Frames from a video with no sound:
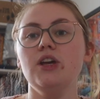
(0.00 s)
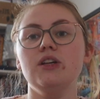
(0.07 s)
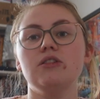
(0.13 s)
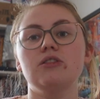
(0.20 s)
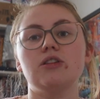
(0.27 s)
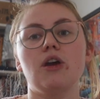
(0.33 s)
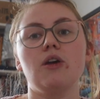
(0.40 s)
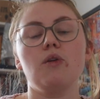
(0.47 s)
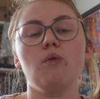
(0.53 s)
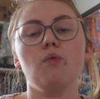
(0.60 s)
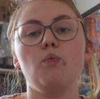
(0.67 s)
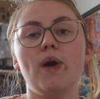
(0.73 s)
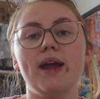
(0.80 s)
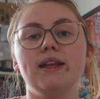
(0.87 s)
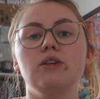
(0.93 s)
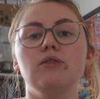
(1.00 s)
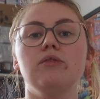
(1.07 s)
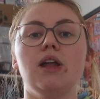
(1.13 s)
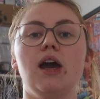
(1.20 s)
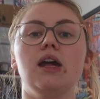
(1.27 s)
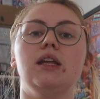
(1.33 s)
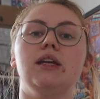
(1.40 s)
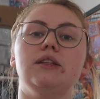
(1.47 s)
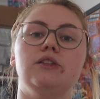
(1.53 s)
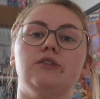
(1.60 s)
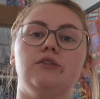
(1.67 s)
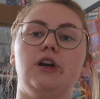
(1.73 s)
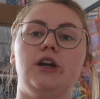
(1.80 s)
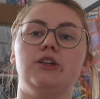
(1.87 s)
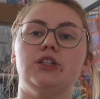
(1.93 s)
So when you're learning to
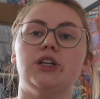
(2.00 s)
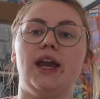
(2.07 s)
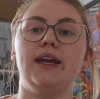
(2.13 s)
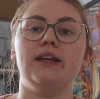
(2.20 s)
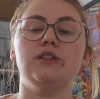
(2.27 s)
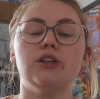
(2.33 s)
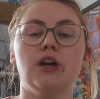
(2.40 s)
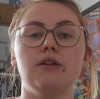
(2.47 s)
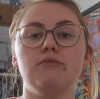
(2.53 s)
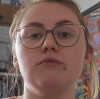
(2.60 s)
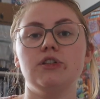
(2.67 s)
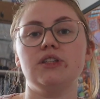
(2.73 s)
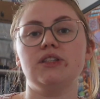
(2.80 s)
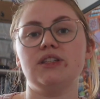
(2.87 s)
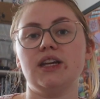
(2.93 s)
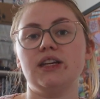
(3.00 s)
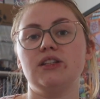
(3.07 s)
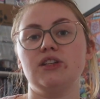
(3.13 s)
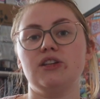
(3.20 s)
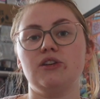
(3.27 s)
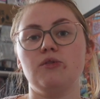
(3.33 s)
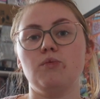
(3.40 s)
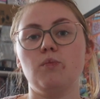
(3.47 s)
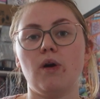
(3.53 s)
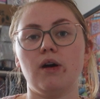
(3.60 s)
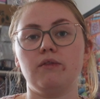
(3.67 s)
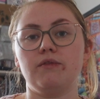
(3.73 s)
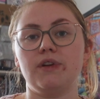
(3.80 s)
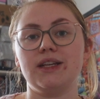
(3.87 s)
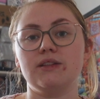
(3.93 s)
crochet, don't just stick to
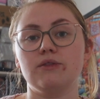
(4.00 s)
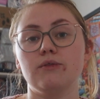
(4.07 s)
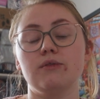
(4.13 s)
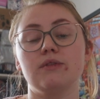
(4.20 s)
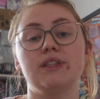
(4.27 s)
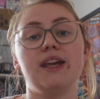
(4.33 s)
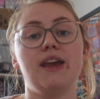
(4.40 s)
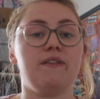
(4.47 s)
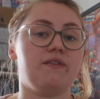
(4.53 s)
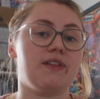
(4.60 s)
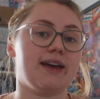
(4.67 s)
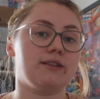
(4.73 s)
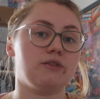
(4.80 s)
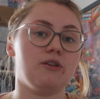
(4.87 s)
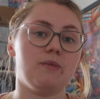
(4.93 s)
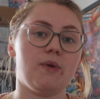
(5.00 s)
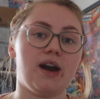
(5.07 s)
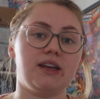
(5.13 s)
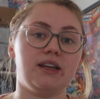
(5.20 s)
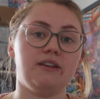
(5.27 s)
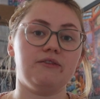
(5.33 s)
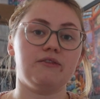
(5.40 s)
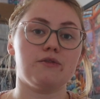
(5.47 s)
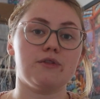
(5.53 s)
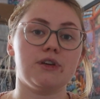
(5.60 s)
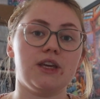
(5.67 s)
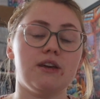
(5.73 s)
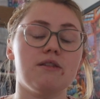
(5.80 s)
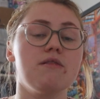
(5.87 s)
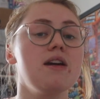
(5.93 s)
one resource if that's not working for
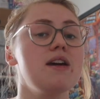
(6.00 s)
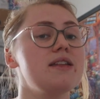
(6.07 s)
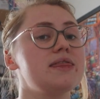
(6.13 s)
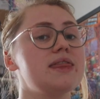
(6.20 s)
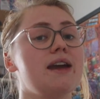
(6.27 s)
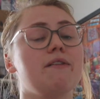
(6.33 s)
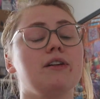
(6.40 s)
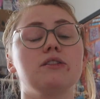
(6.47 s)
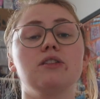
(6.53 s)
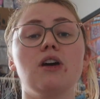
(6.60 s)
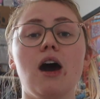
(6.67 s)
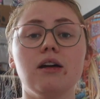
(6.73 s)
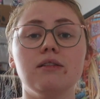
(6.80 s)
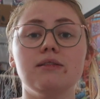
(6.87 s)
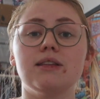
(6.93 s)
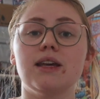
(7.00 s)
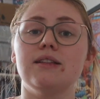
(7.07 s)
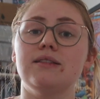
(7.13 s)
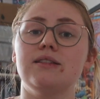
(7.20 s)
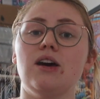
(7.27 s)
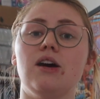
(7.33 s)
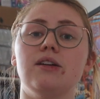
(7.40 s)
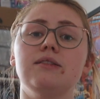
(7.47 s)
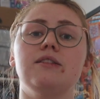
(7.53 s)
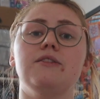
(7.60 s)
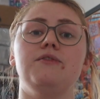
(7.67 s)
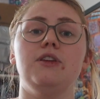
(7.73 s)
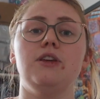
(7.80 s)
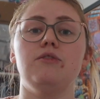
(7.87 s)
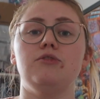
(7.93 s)
you. There are tons and tons
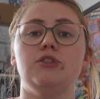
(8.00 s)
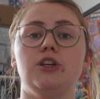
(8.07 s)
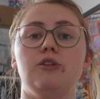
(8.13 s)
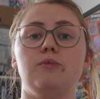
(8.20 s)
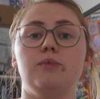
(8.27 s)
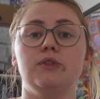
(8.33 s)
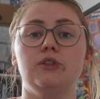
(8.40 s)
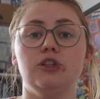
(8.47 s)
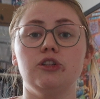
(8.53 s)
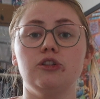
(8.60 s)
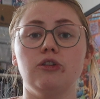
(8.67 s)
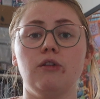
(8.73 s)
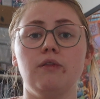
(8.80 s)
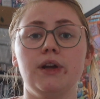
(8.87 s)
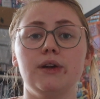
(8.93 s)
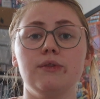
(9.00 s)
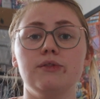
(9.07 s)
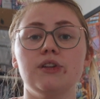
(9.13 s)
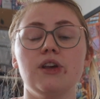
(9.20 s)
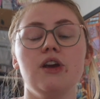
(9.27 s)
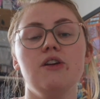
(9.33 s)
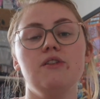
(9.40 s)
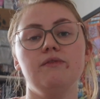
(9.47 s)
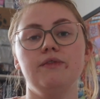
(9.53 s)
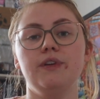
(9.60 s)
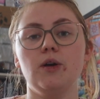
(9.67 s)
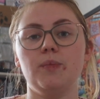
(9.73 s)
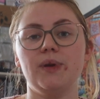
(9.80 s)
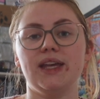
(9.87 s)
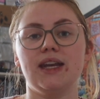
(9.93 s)
of YouTube tutorials,
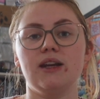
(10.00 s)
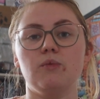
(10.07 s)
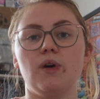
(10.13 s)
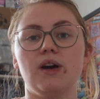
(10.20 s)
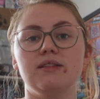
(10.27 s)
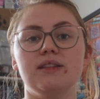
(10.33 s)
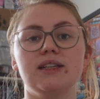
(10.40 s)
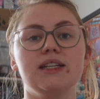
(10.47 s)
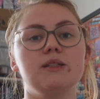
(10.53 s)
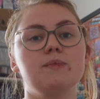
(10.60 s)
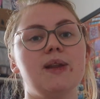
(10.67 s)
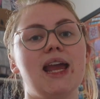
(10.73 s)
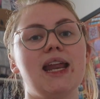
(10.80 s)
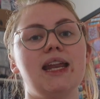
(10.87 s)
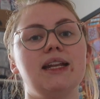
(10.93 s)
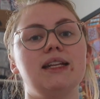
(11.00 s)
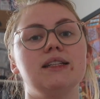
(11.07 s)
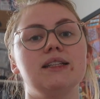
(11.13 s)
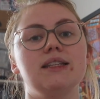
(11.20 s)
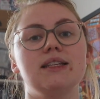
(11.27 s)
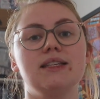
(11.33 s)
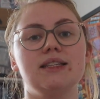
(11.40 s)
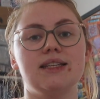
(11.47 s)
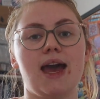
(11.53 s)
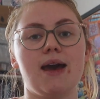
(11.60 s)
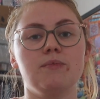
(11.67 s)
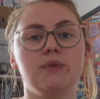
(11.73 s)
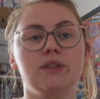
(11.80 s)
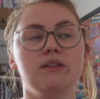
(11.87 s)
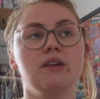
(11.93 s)
real beginner ones explaining the
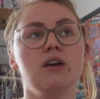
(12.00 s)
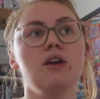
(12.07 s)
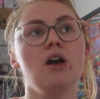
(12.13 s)
steps,